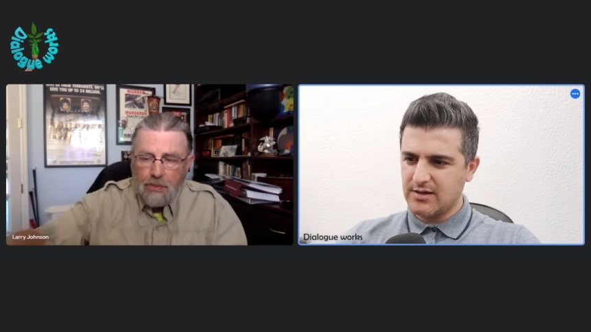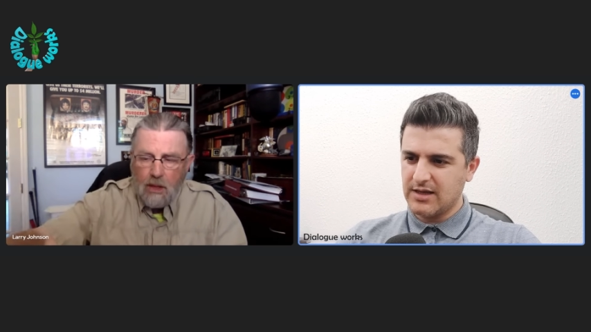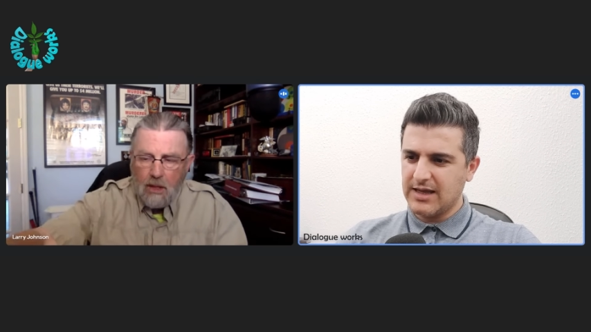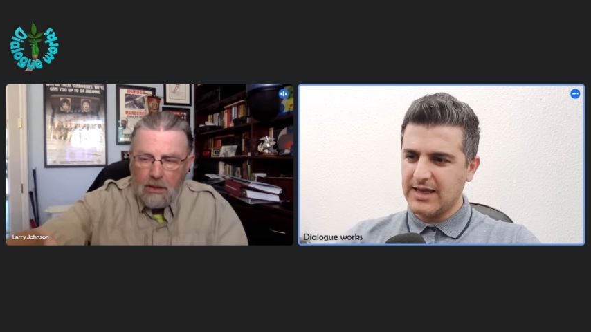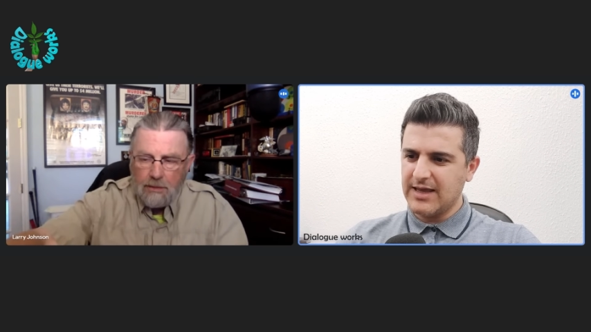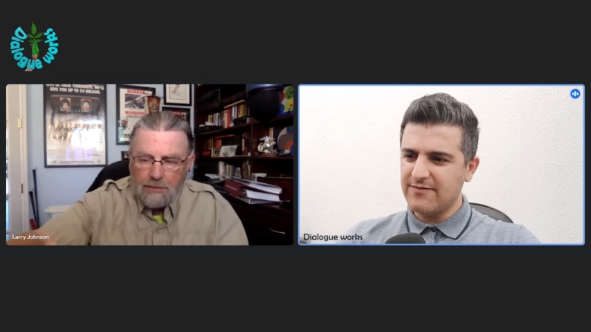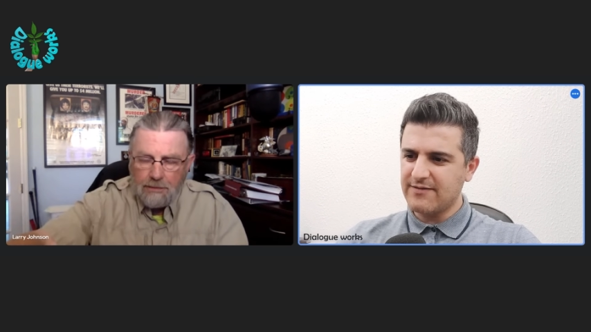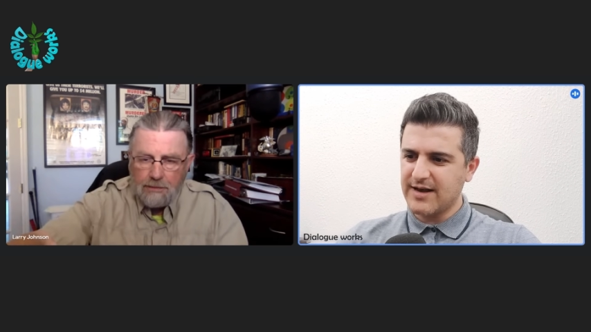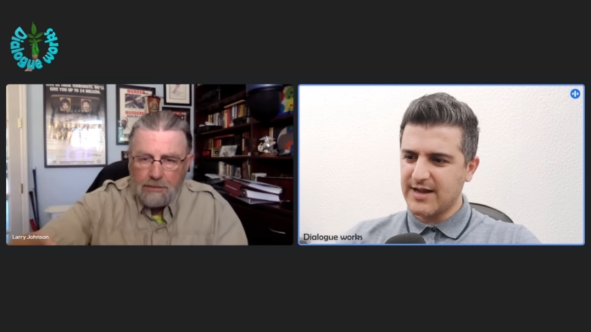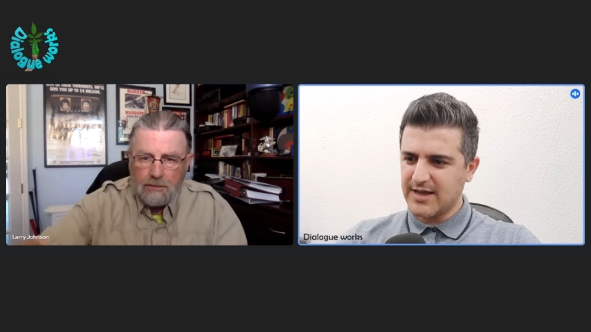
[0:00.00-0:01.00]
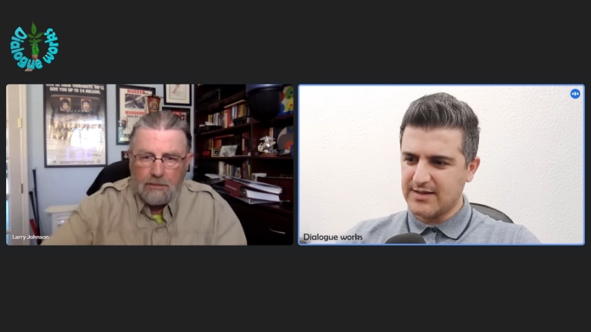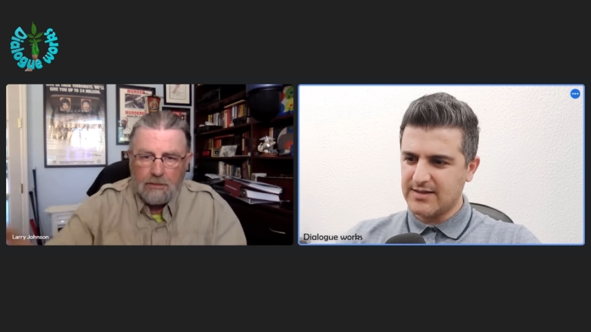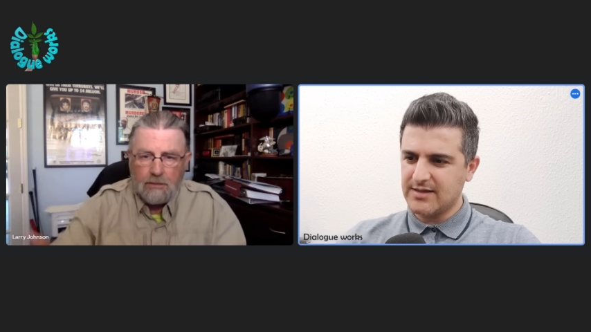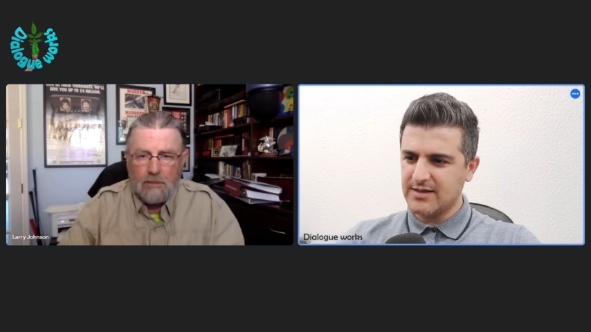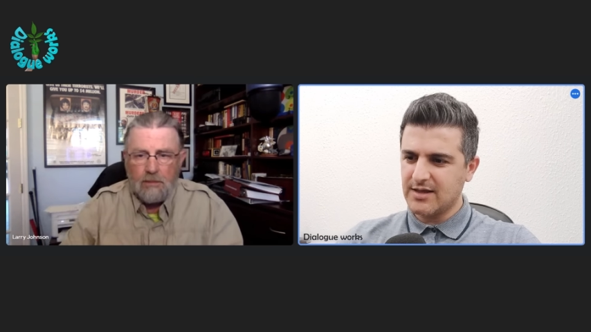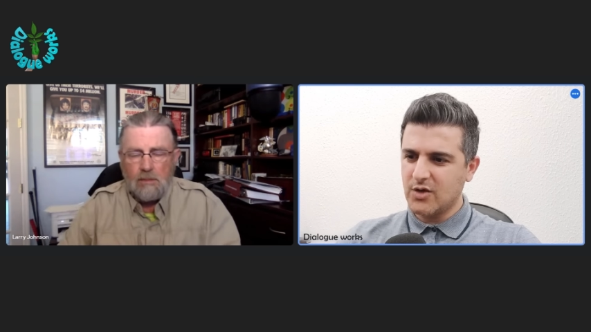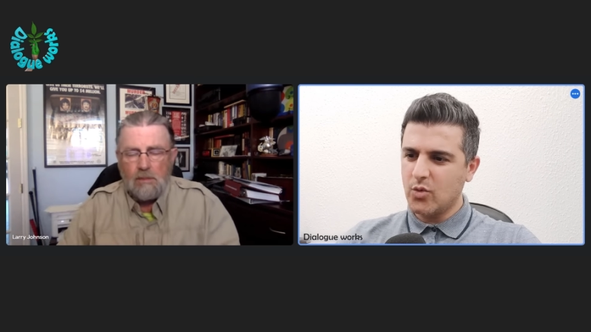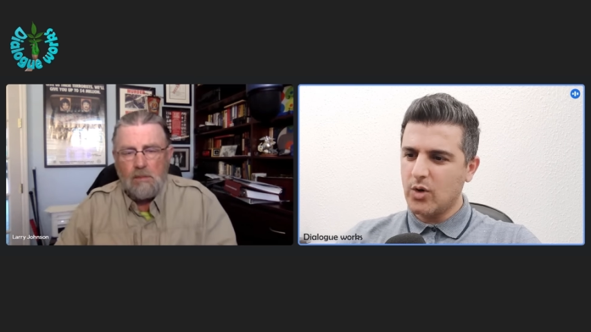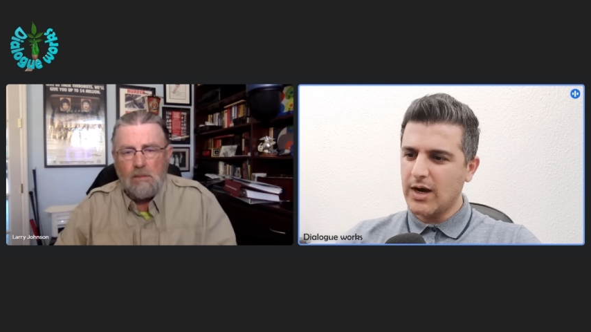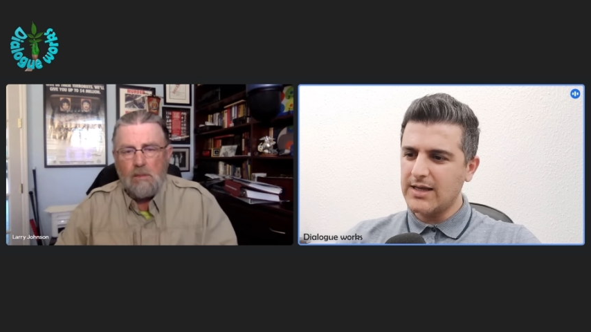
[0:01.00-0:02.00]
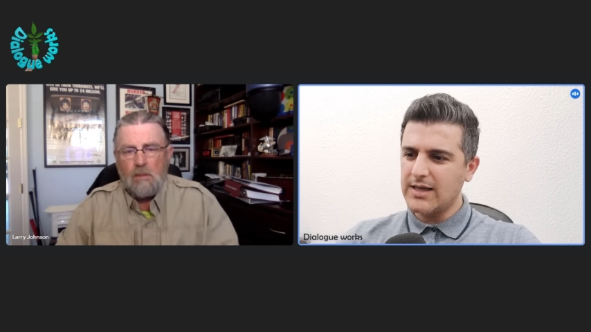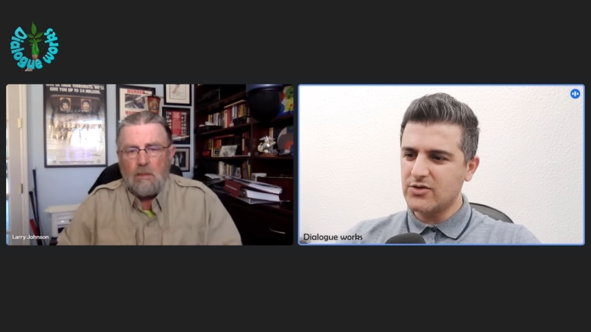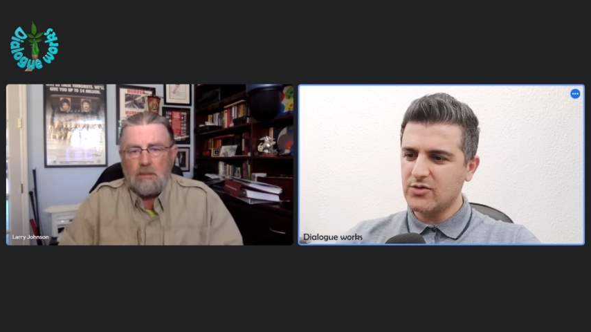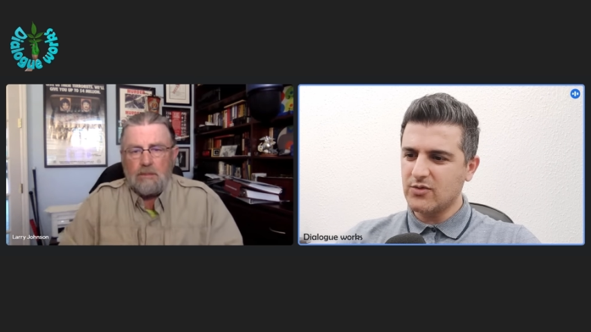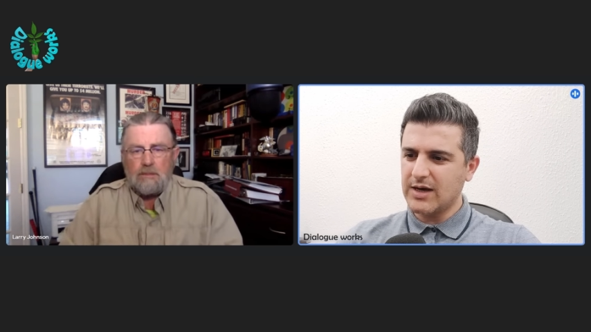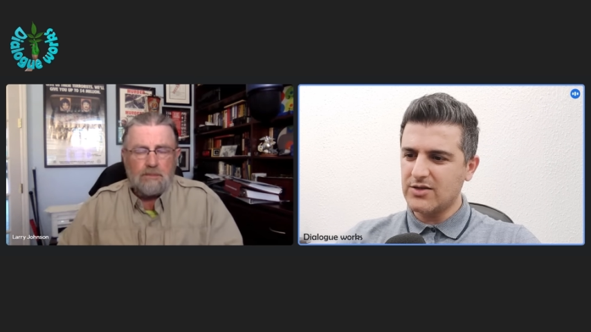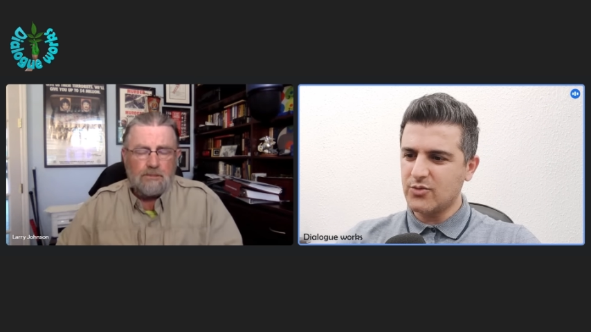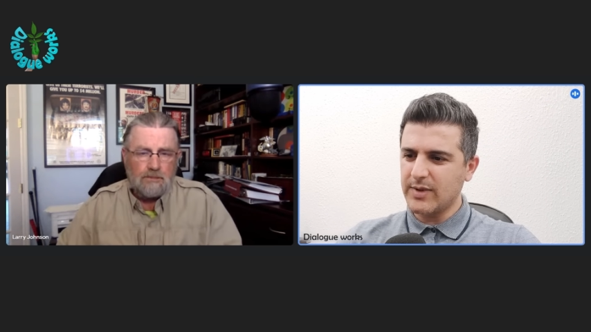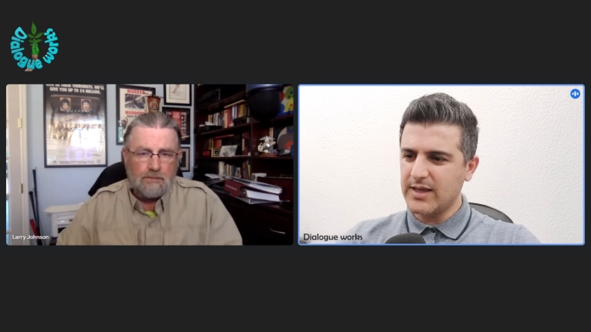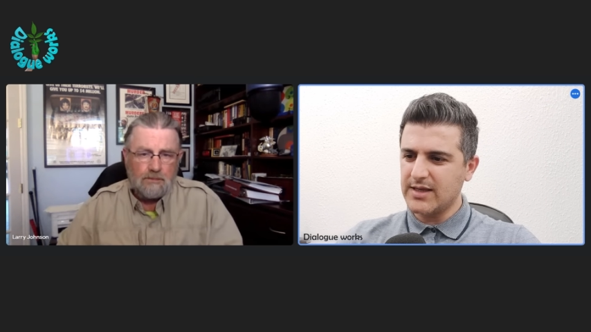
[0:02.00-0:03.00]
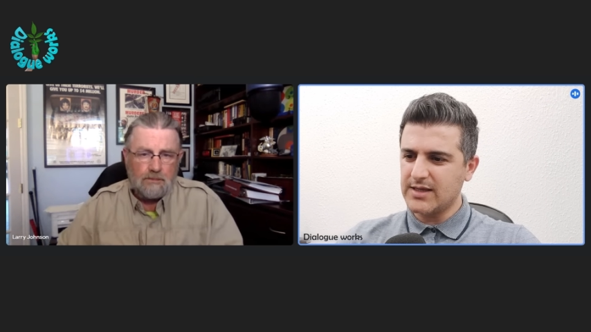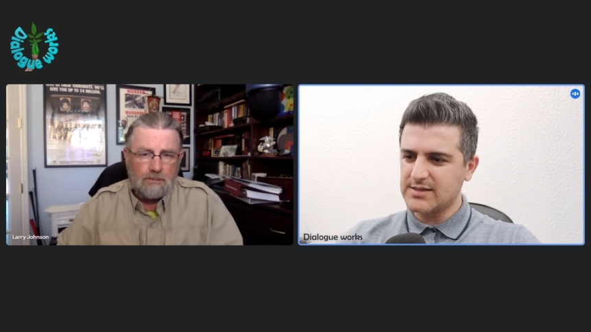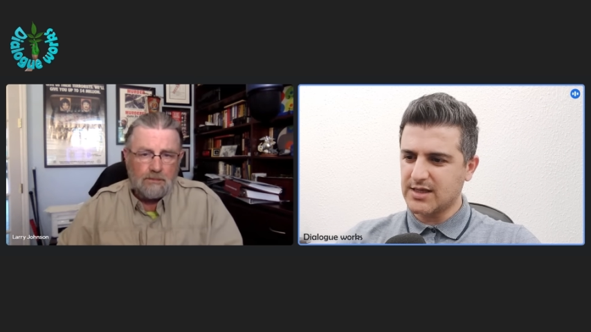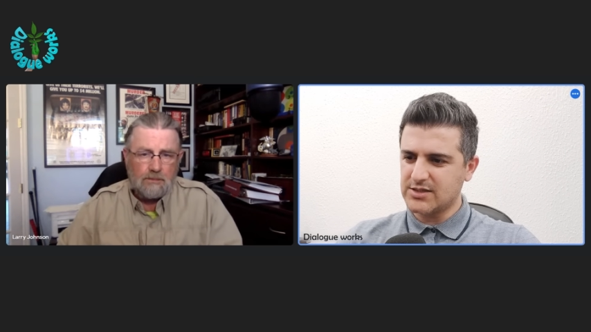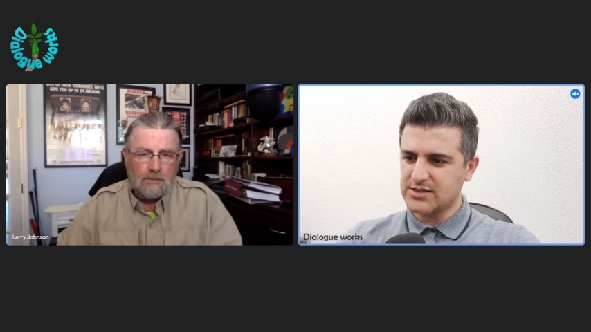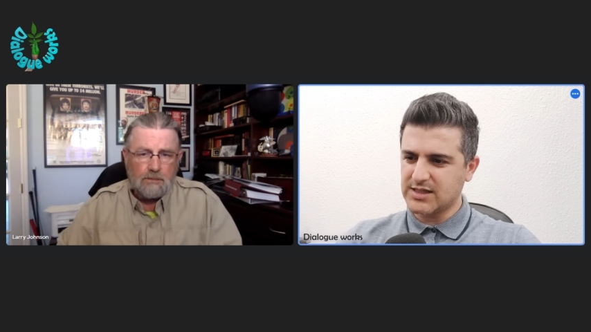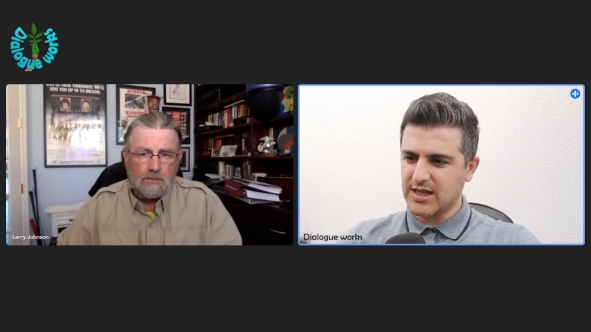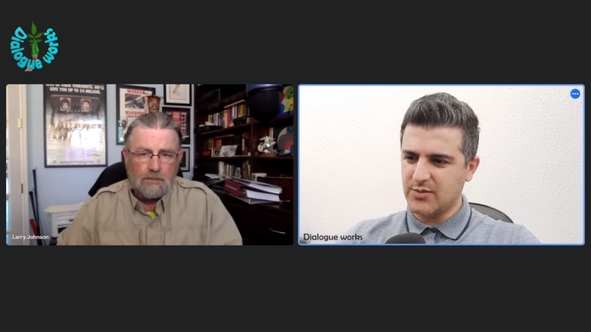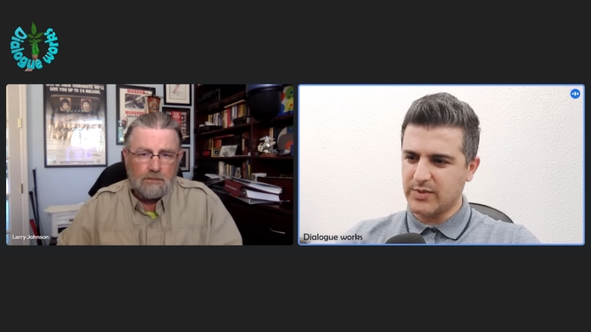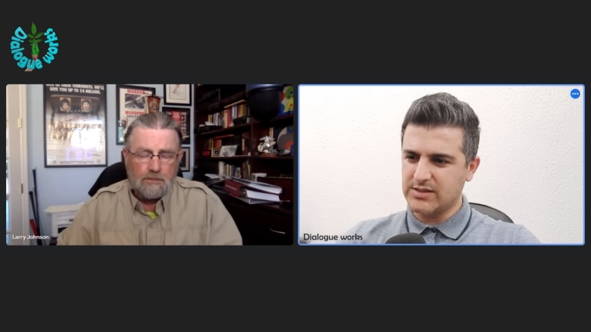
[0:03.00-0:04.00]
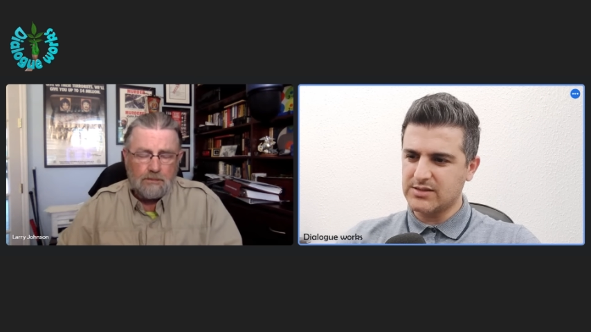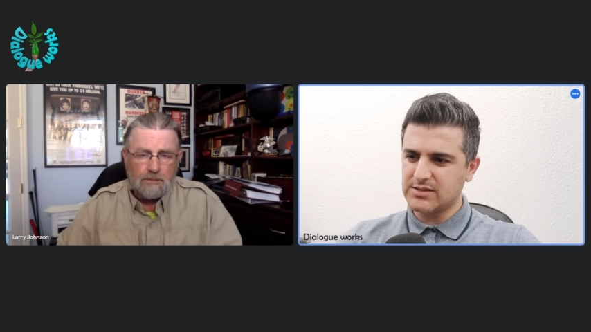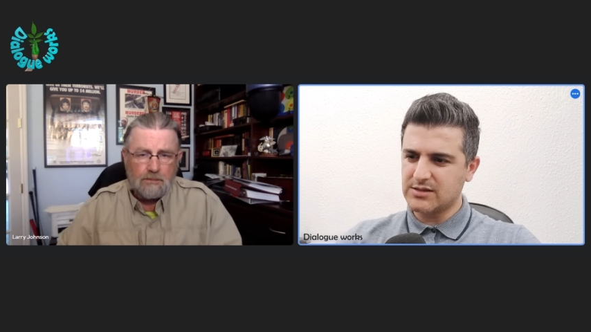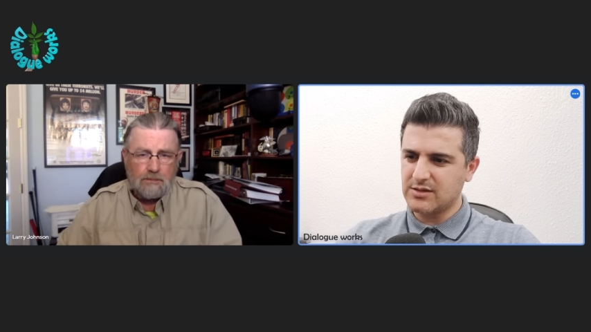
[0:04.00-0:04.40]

Speaker 1: If not, why they're, why they're making such statements?